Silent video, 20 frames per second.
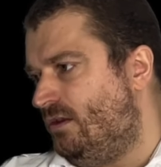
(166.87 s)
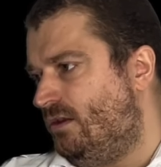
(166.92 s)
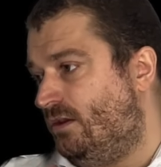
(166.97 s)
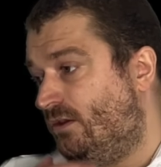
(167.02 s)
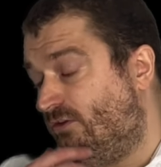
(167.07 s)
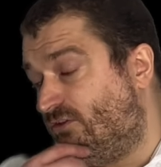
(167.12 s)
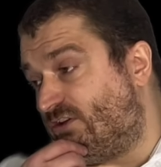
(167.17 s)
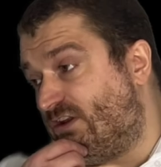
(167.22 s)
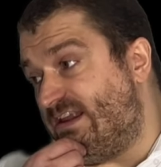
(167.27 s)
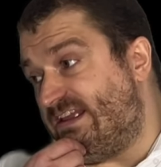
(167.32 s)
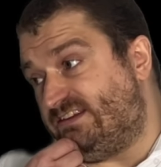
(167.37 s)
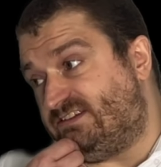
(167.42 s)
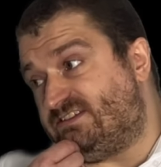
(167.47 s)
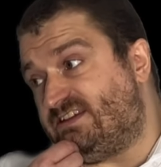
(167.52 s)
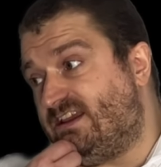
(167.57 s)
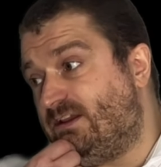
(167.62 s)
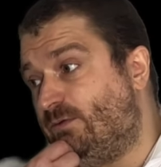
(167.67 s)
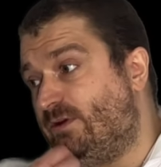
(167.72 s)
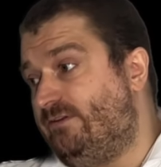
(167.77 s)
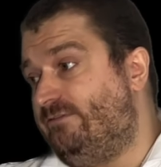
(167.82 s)
So let's
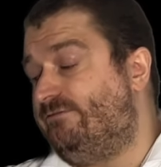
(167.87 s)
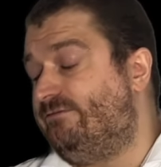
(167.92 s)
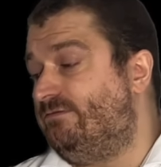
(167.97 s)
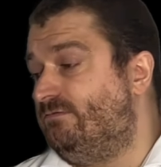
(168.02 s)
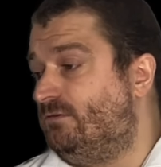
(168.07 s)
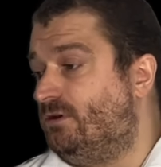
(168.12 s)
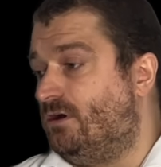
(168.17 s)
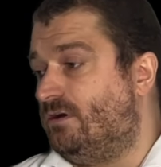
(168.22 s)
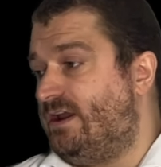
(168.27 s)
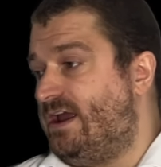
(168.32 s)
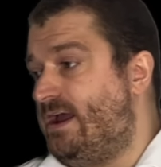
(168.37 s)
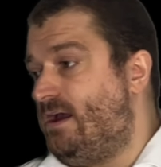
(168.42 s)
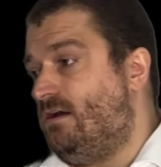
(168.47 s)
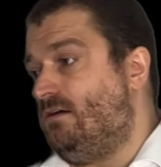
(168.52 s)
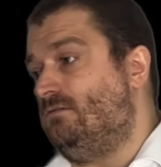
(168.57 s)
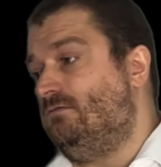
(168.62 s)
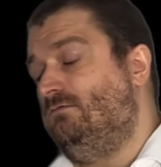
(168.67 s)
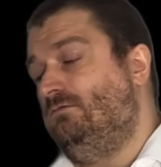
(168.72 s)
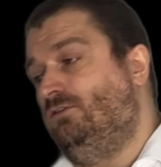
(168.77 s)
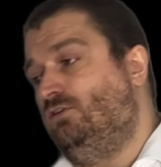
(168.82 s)
say we've got our
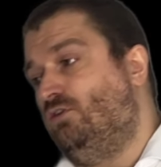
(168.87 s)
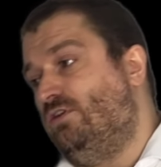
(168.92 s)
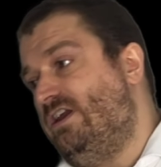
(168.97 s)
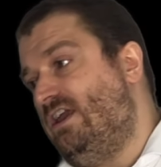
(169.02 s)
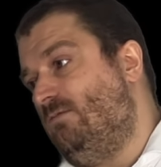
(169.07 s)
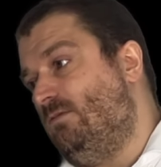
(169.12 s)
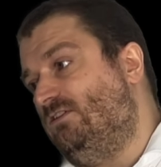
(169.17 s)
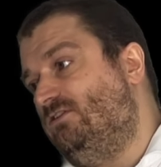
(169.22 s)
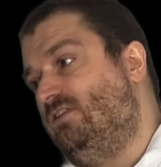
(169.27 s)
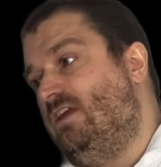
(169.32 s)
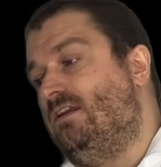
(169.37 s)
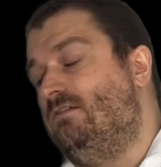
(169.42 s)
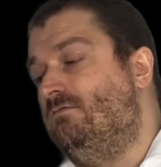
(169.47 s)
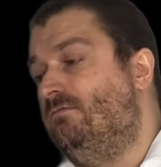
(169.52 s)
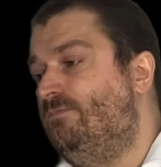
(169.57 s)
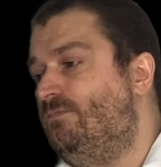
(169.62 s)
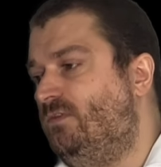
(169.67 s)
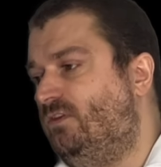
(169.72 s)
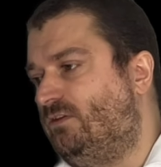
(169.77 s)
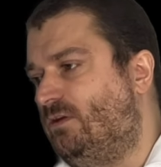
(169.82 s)
toy image then.
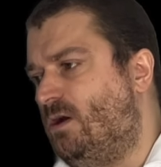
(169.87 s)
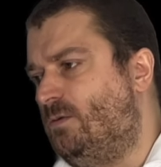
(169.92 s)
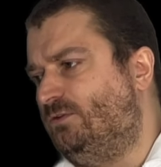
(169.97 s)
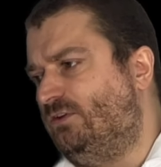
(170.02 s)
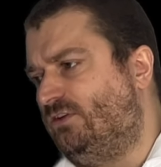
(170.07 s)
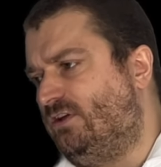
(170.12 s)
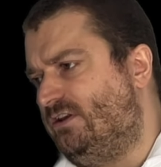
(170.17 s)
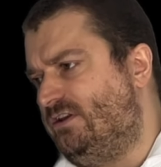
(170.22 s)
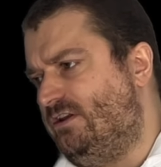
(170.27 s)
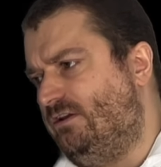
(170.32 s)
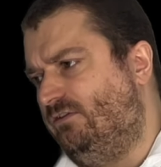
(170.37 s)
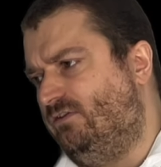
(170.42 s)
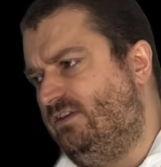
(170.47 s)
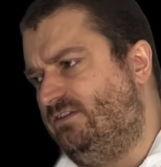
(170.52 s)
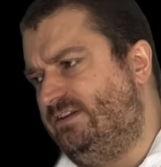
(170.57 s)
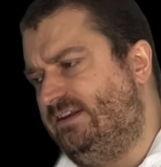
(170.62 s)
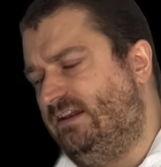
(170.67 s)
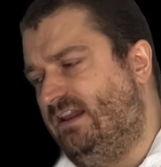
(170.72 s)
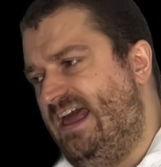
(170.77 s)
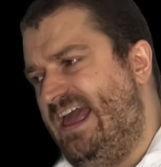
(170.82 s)
So I'm just going to use this
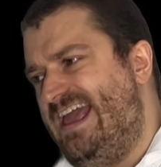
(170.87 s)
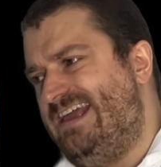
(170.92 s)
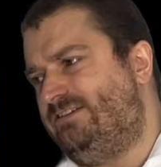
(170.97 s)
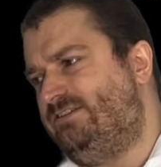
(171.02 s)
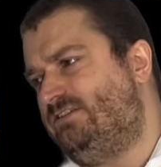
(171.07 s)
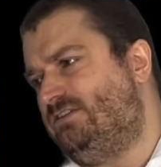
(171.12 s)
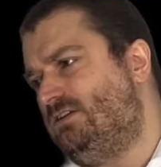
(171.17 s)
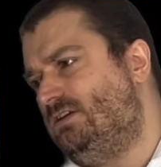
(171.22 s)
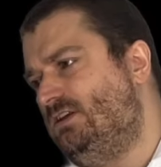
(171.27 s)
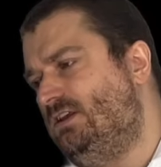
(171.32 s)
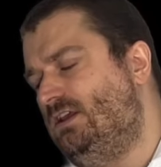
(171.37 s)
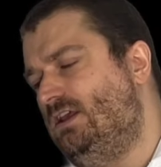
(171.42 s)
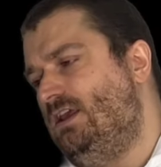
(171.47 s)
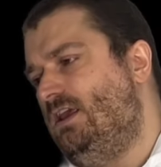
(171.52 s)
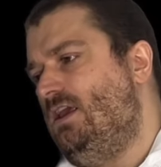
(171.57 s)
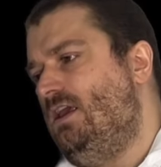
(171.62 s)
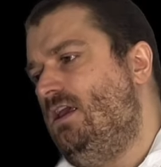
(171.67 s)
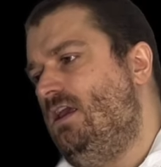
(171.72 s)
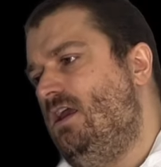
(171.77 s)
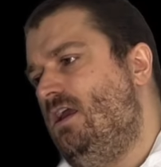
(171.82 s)
little S.
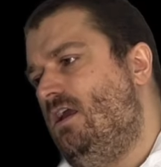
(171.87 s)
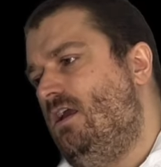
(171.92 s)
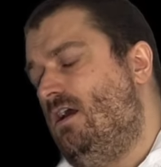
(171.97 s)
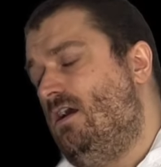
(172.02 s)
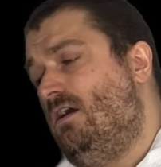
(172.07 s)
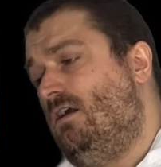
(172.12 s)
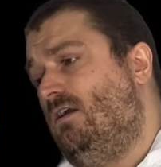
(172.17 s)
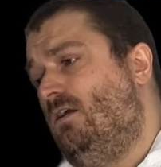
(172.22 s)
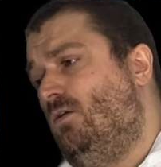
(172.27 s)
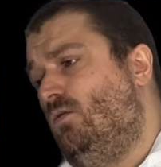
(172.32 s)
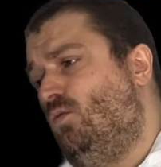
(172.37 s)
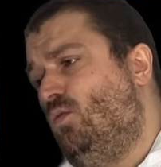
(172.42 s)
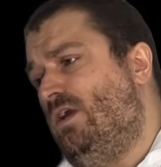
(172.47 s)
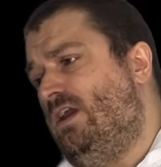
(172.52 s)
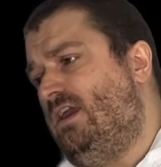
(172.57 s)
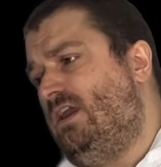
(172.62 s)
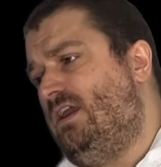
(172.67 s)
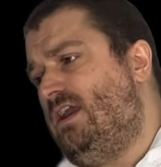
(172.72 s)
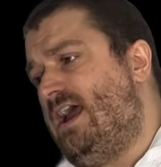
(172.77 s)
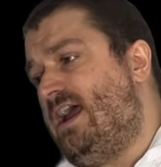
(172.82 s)

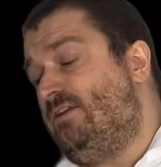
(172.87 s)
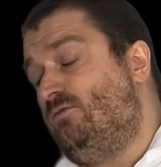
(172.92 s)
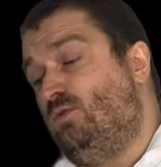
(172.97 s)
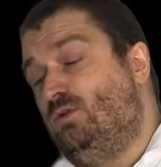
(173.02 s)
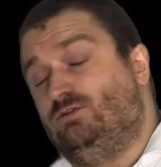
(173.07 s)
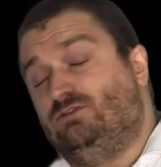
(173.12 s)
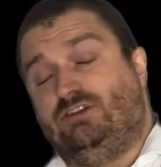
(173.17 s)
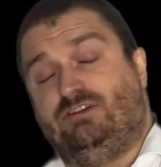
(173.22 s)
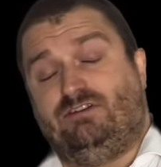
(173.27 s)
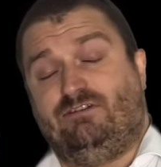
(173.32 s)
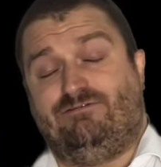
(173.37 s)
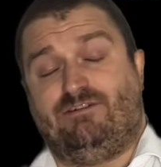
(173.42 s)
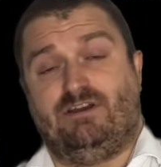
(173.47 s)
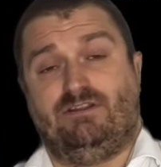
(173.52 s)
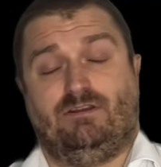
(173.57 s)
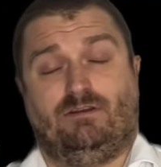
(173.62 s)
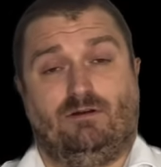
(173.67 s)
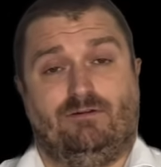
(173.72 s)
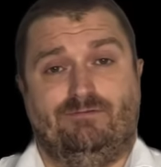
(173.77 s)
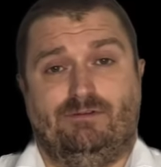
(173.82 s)
And we'll just define
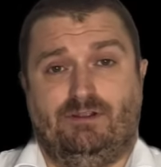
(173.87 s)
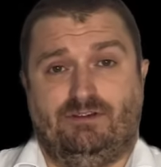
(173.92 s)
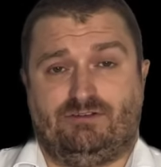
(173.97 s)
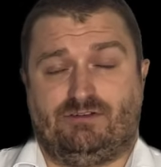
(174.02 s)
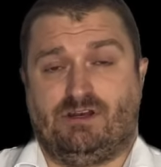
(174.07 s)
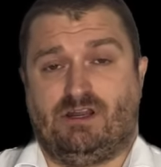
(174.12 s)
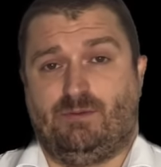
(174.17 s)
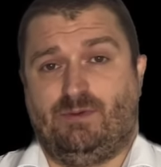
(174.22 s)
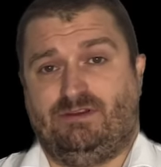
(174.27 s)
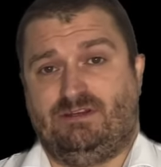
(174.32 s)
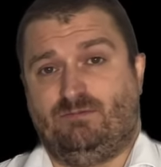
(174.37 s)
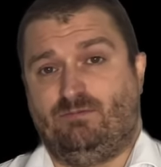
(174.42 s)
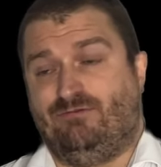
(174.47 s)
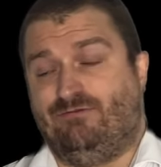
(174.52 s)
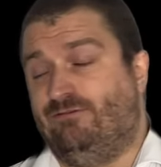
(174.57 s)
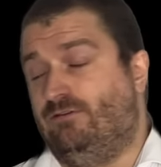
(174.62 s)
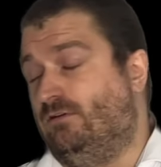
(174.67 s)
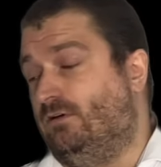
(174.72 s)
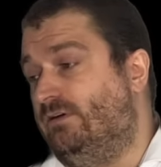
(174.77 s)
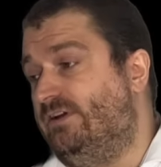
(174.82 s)
the convolution like we did
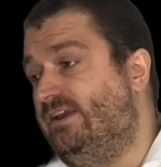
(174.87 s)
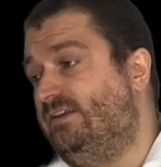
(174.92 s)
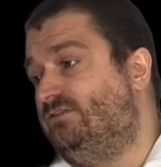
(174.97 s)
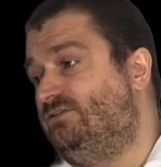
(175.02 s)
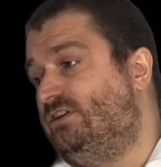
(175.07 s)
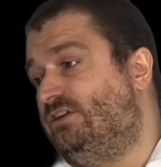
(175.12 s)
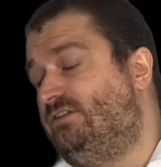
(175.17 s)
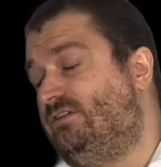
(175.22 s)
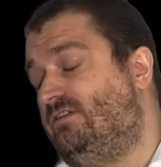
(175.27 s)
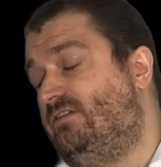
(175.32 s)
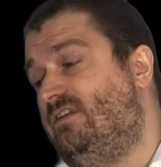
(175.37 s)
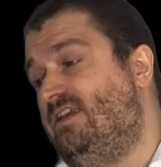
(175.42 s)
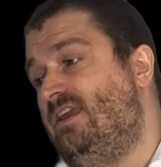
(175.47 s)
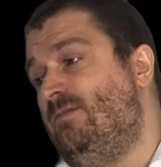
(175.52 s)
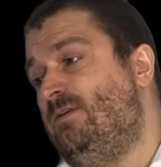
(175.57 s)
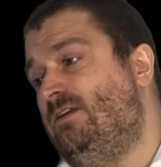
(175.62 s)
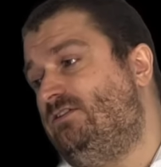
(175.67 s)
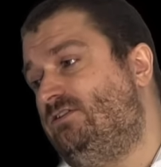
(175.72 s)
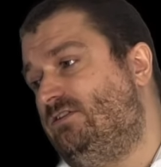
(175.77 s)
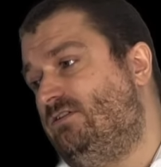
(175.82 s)
before. It's just the
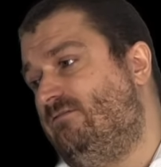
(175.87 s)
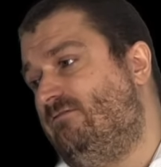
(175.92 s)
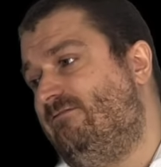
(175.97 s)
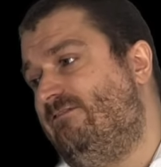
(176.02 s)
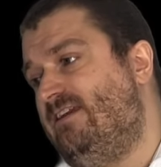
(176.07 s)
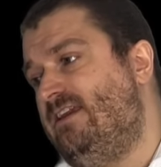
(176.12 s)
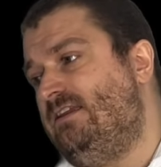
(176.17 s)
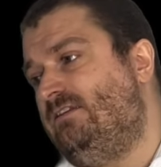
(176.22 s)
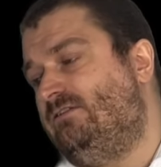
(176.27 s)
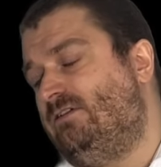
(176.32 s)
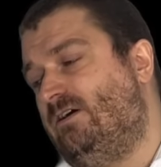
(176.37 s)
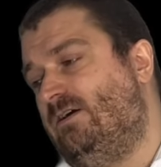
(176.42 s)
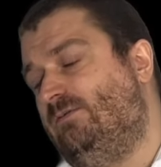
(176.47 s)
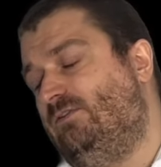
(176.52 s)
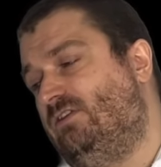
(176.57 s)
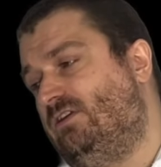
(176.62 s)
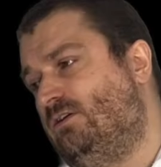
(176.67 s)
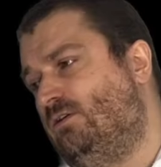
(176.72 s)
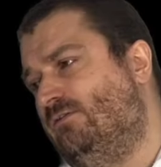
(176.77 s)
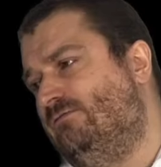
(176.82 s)
image v times
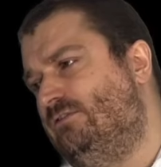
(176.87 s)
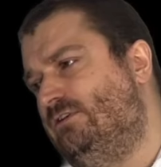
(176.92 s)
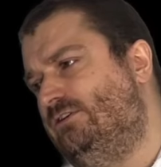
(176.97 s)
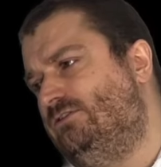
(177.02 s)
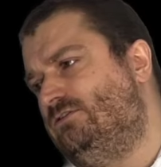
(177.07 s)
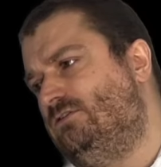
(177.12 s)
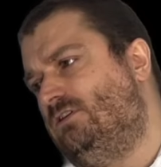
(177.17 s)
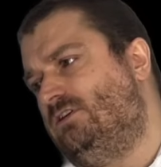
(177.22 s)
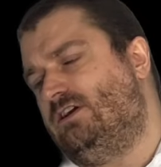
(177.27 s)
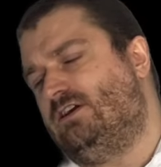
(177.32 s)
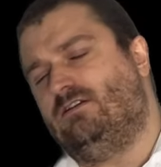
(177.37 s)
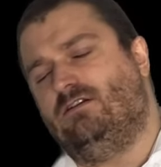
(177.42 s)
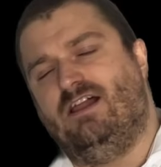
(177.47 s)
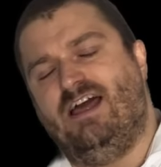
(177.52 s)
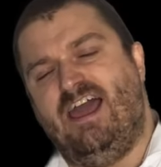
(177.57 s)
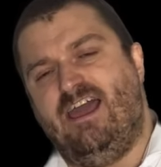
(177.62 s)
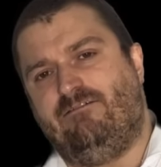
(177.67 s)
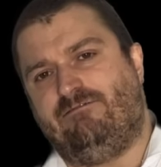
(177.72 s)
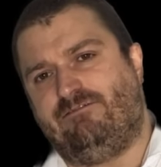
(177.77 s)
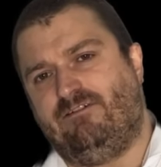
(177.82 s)
the convolutional kernel
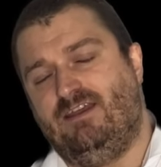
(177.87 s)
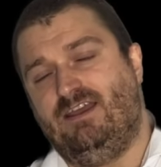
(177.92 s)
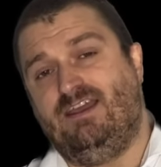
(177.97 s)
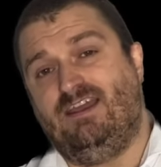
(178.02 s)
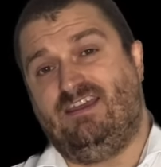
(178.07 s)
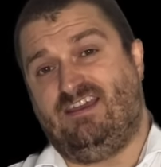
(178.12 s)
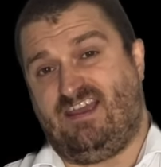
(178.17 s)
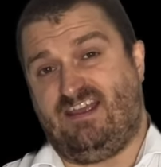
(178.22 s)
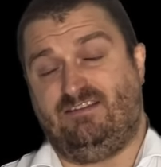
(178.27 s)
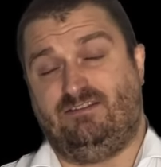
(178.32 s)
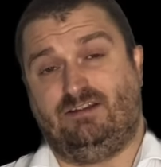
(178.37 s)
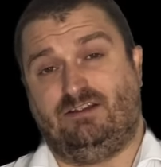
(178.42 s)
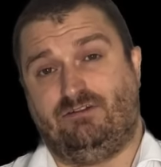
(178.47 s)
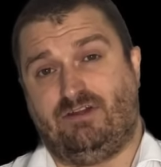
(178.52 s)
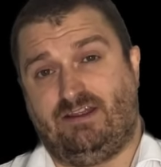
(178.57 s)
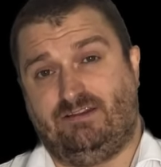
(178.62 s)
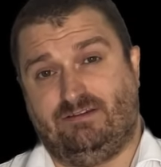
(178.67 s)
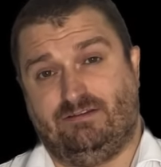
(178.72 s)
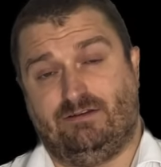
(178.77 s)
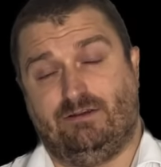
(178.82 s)
f
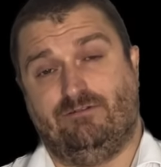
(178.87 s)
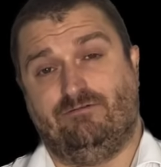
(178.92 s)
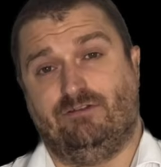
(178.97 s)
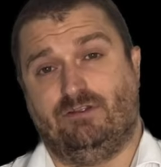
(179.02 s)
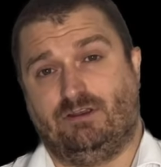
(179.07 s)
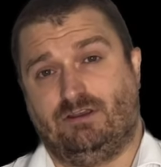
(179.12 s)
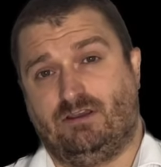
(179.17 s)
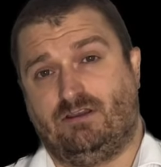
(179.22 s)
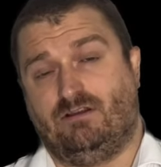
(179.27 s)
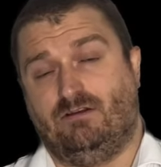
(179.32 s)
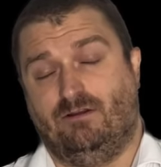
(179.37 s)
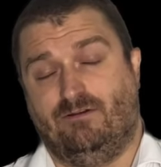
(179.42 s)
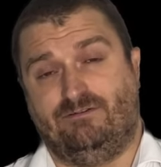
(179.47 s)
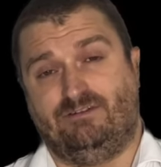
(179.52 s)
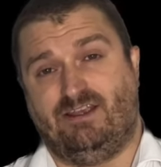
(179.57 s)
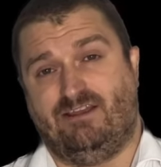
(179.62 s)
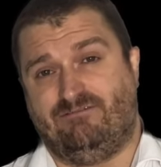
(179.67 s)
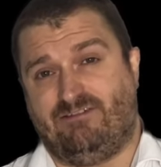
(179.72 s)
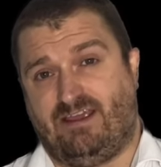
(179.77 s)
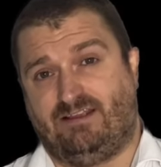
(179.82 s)
integrated over the kernel
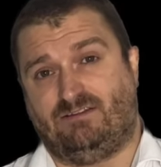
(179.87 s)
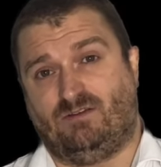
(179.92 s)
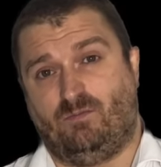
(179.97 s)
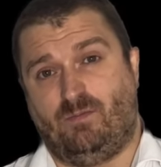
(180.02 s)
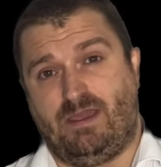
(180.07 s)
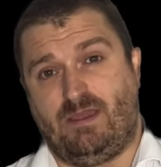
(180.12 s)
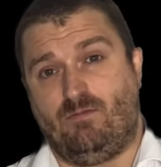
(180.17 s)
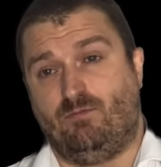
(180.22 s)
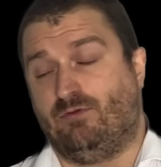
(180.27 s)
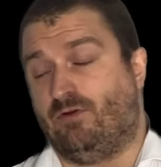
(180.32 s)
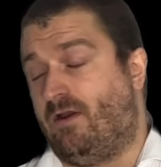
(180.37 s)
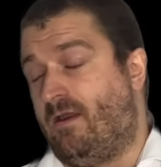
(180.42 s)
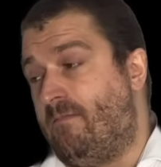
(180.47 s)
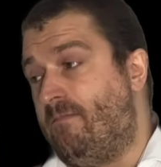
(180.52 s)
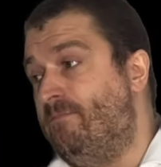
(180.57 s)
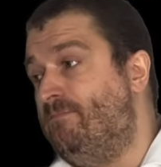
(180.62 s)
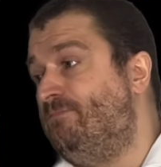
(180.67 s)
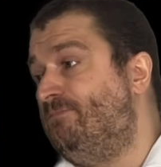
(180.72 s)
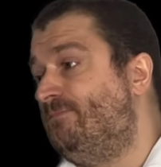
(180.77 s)
offset vector p prime.